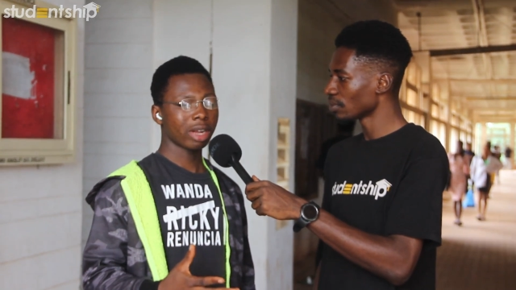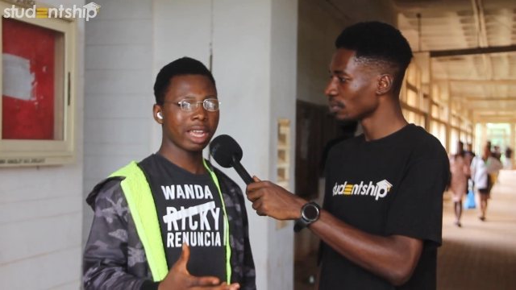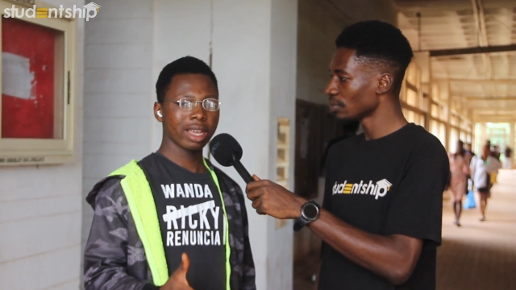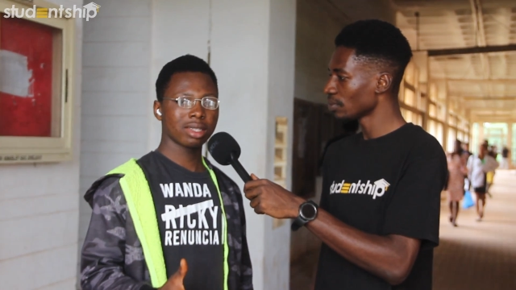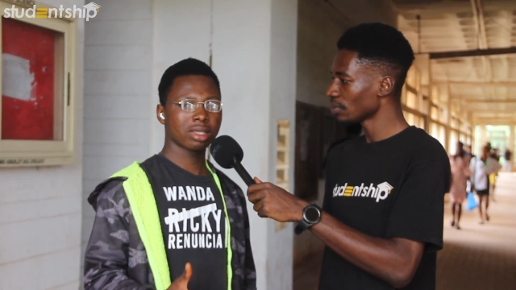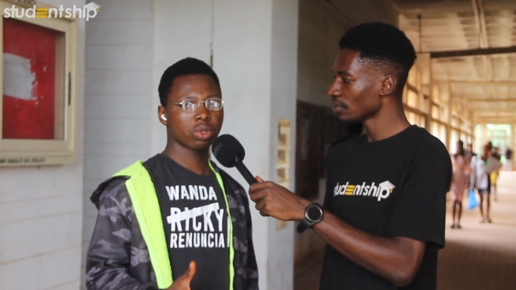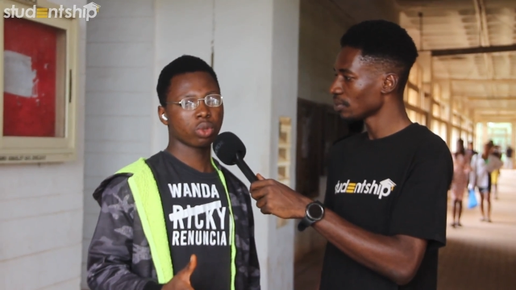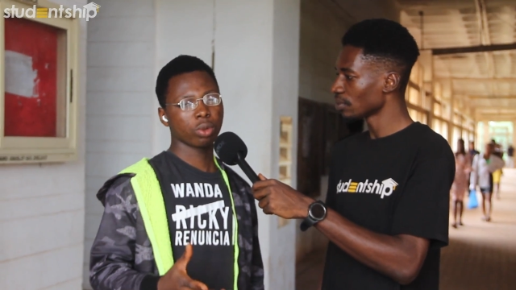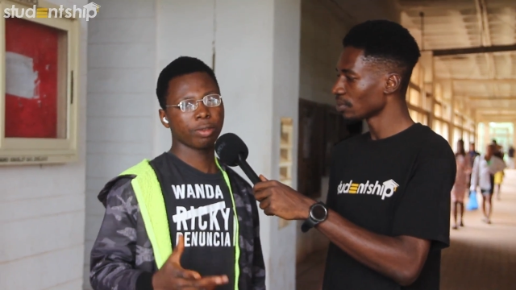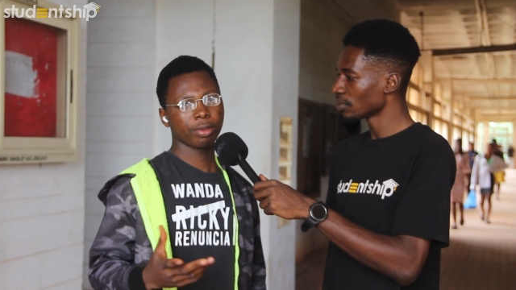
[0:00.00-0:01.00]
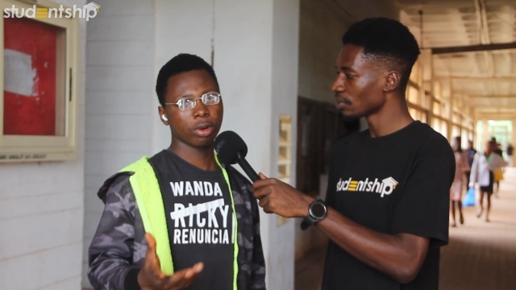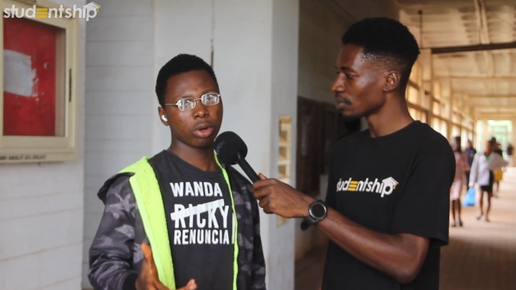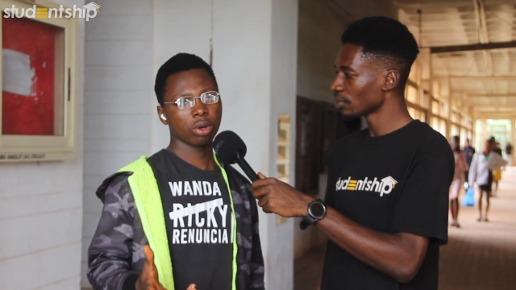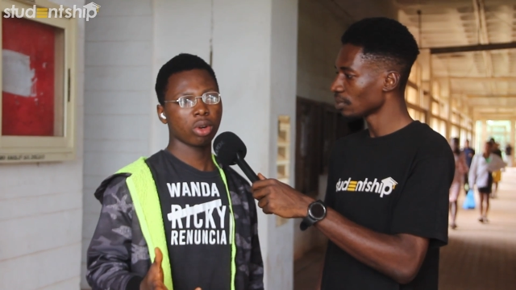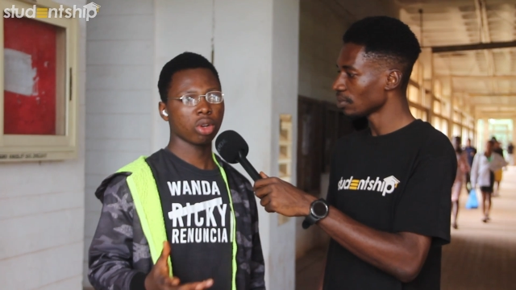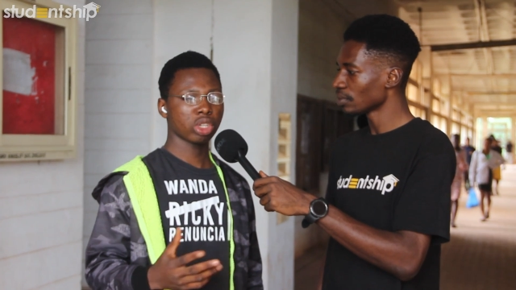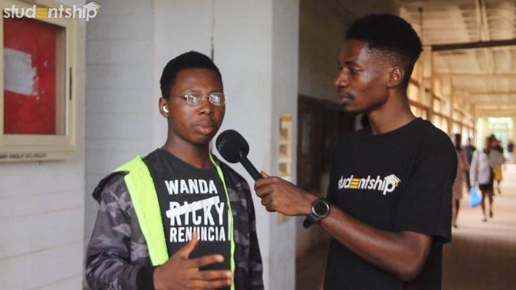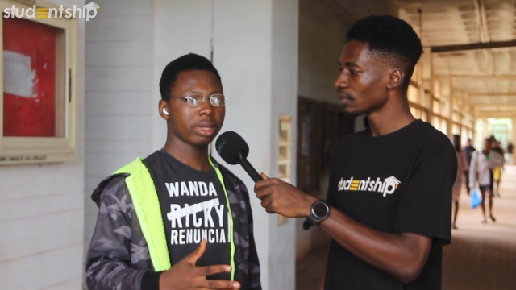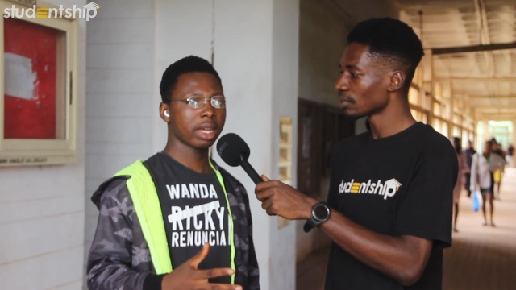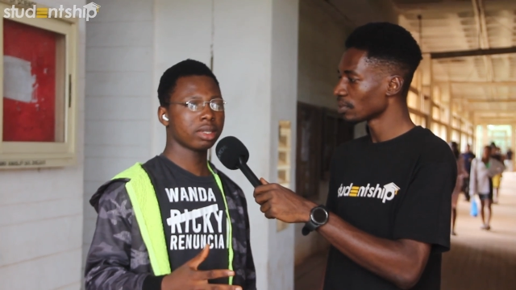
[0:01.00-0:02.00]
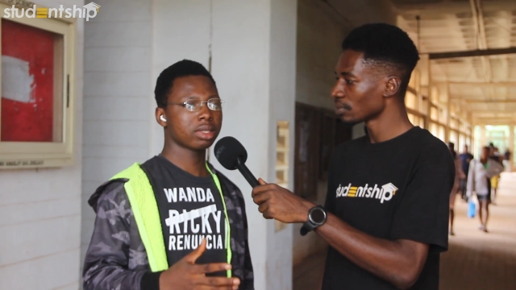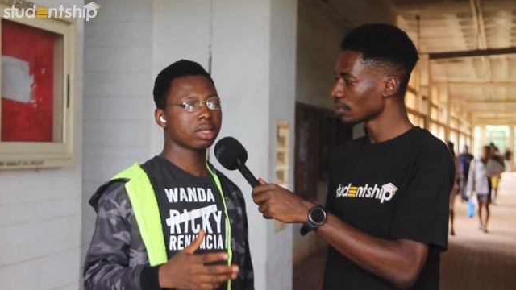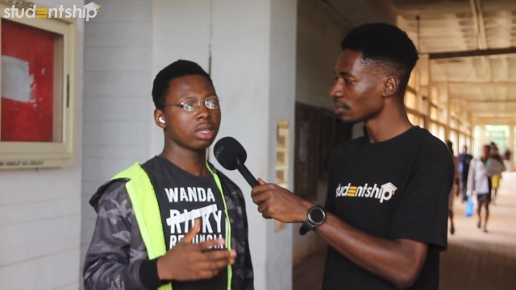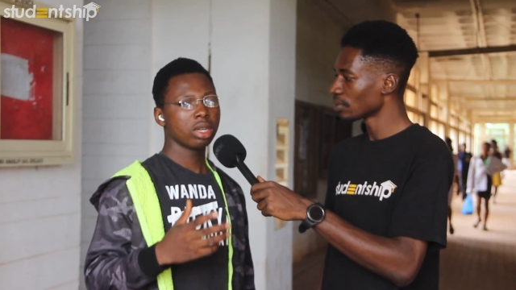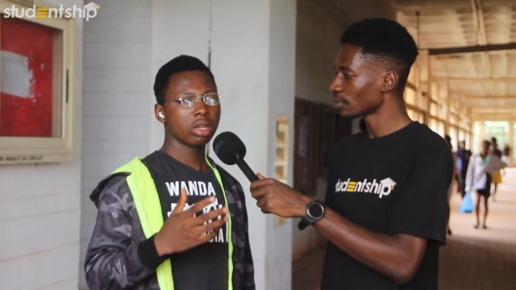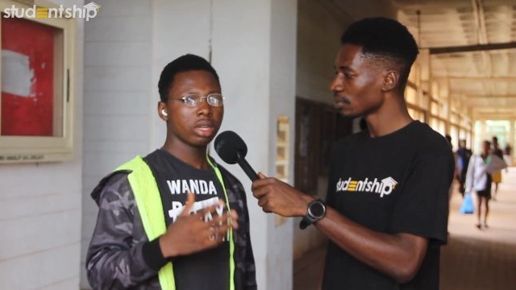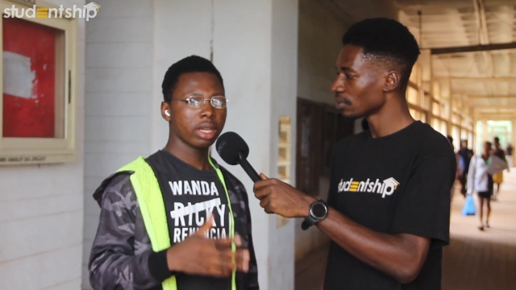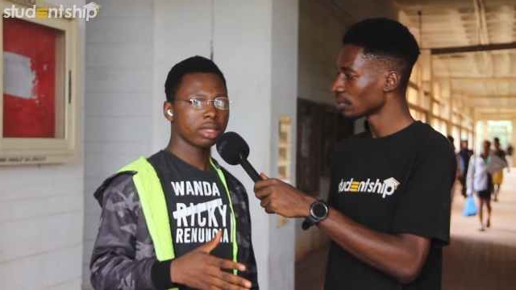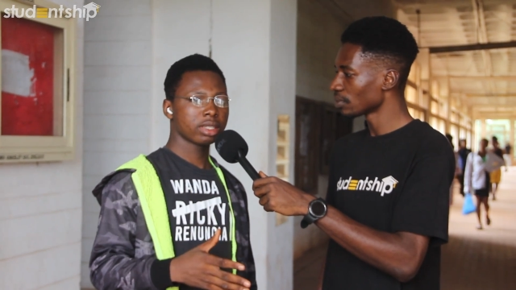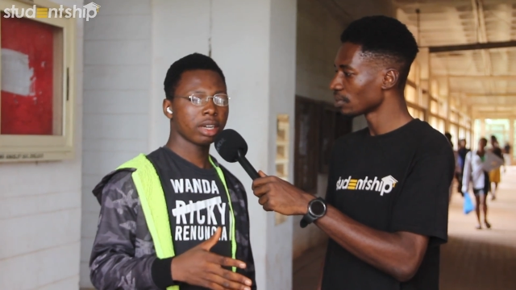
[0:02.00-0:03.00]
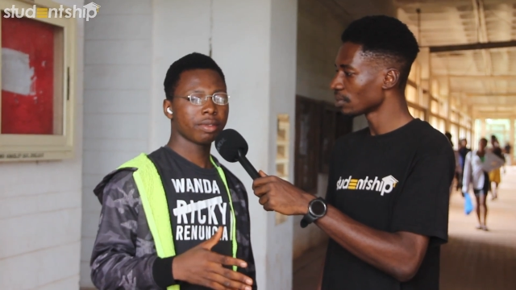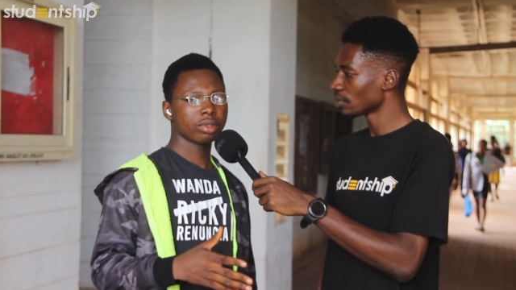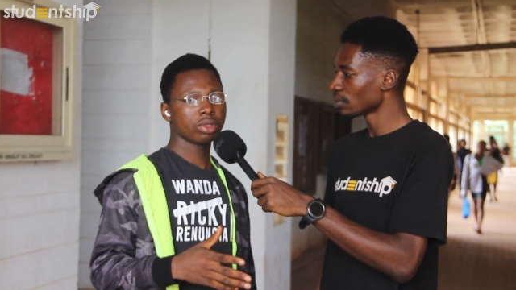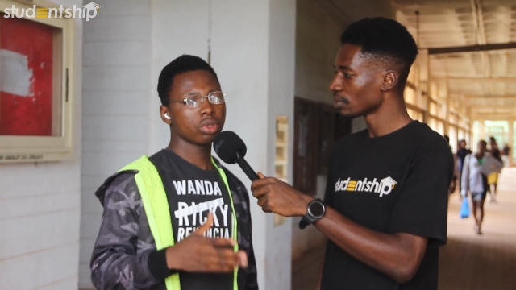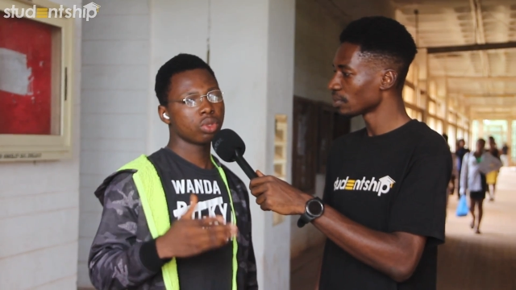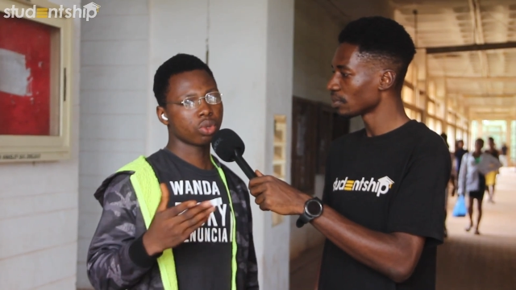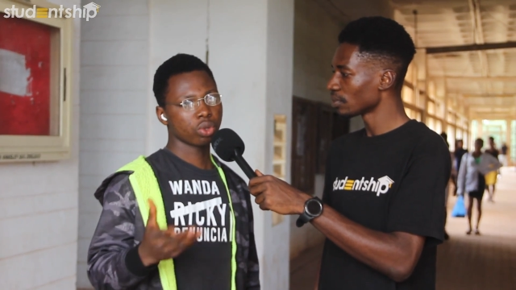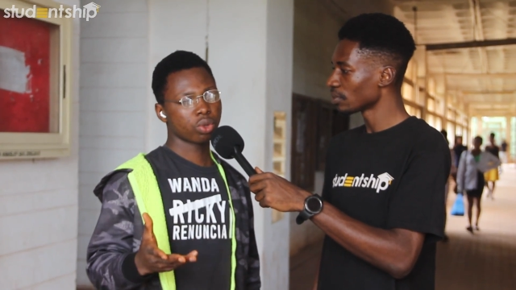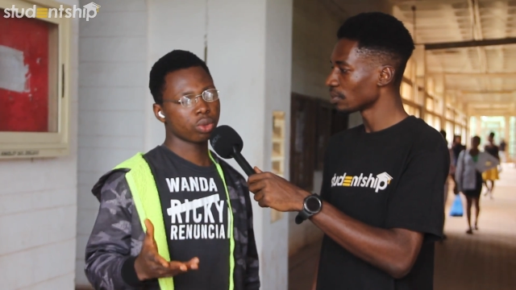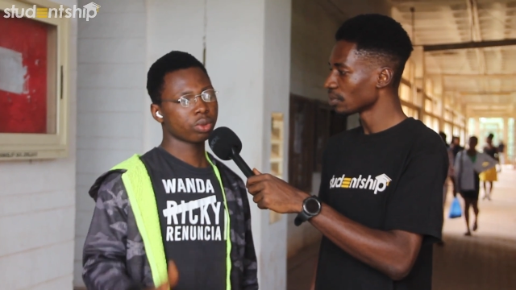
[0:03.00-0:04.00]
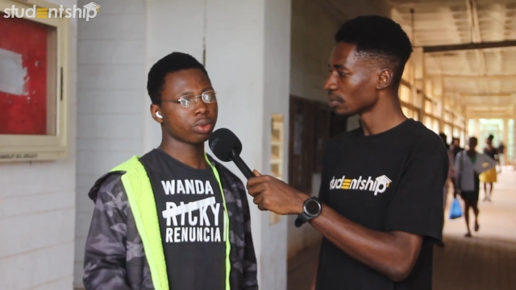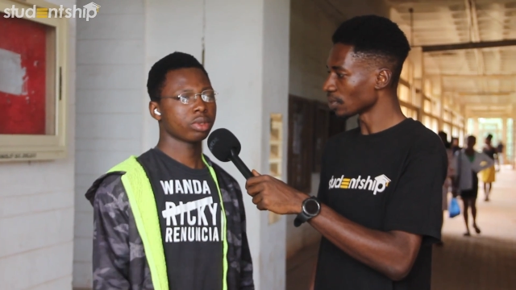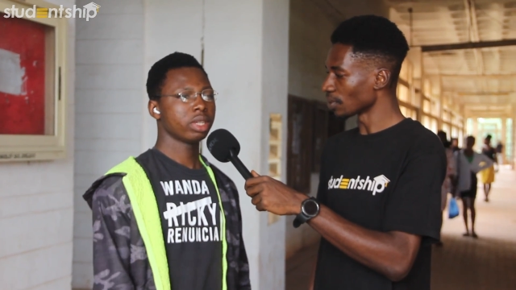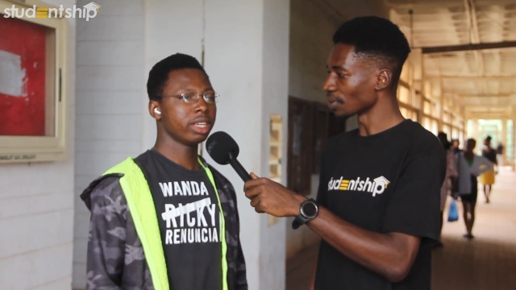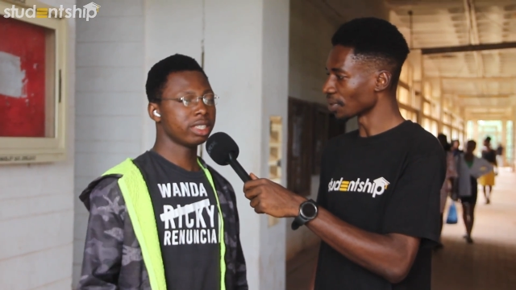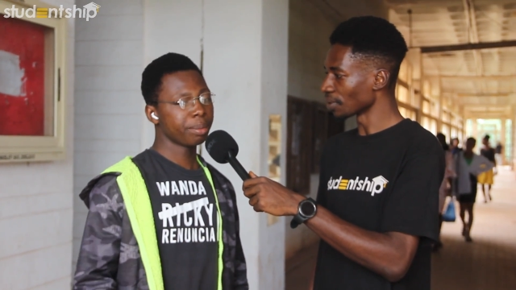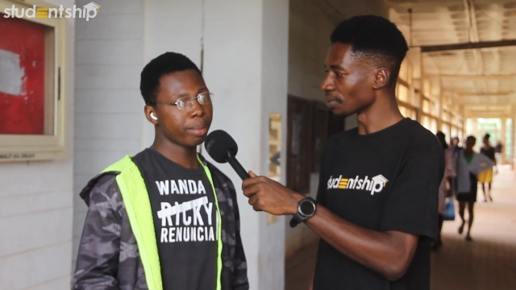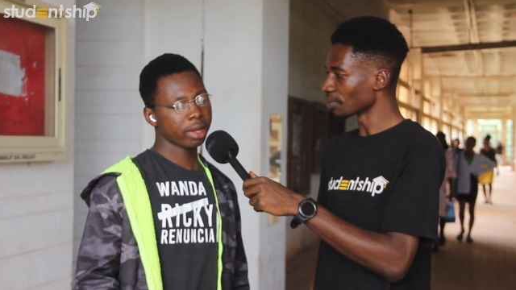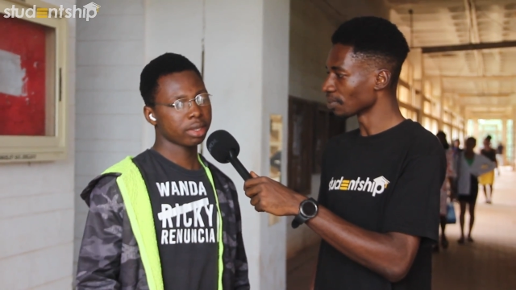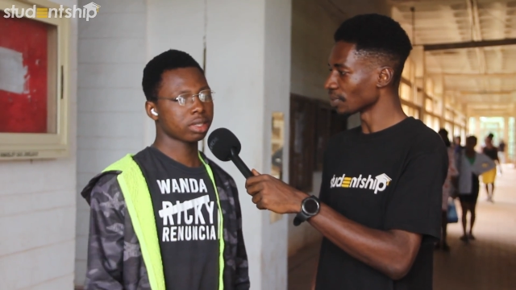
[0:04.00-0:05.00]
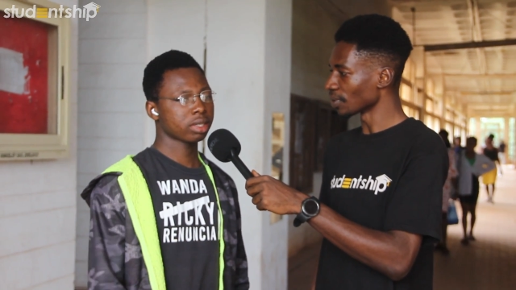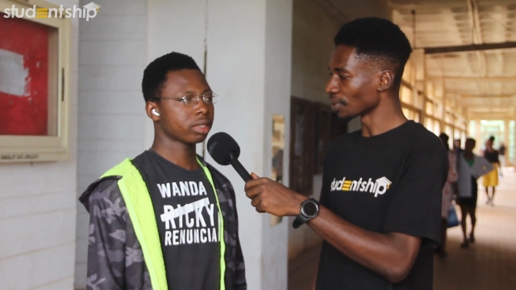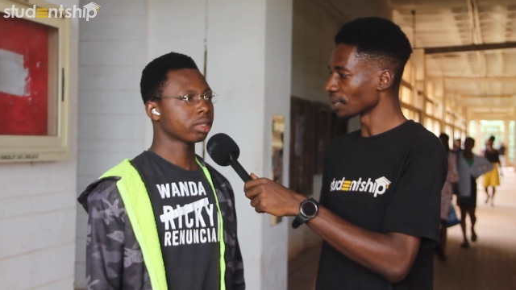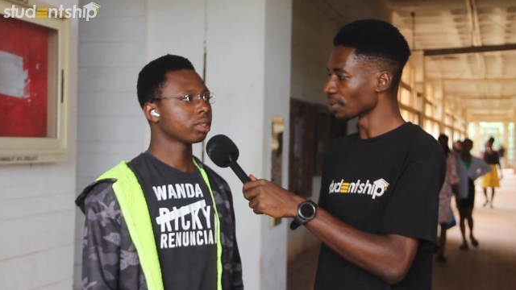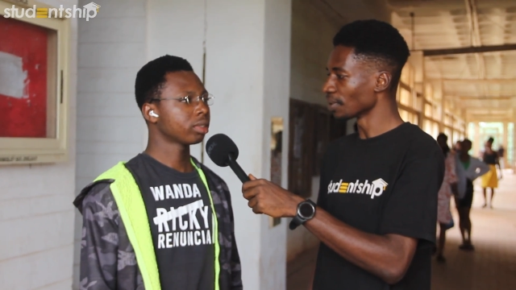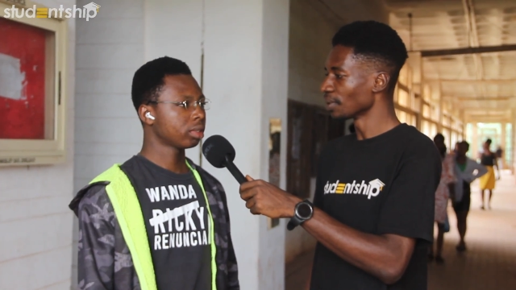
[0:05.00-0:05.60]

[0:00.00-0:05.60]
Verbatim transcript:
Speaker 1: 8 to 4, sometimes 7 to 2. It depends. Okay.